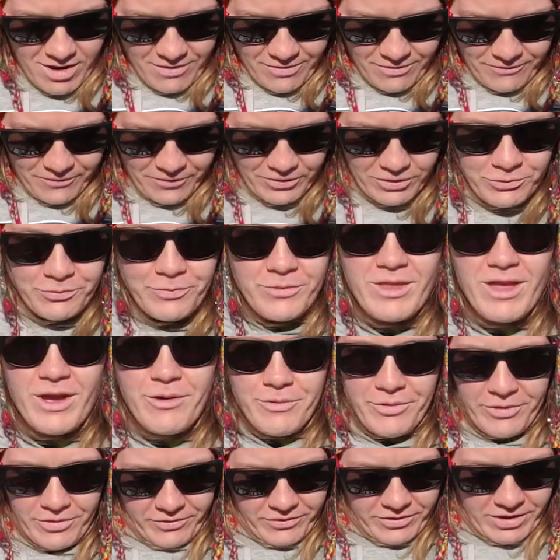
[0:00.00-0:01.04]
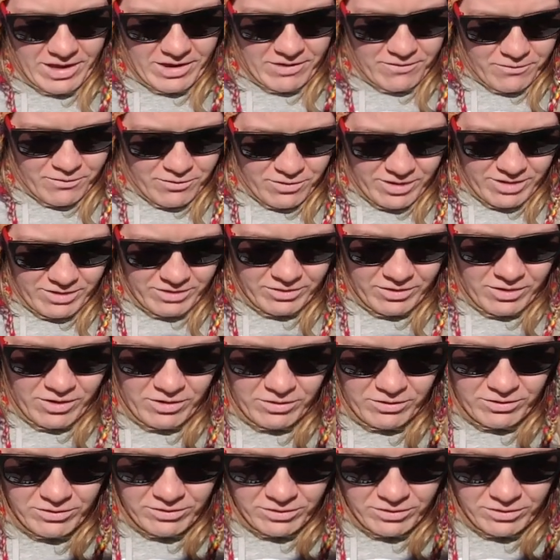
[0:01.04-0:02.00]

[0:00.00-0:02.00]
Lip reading: The first one that we're looking for is called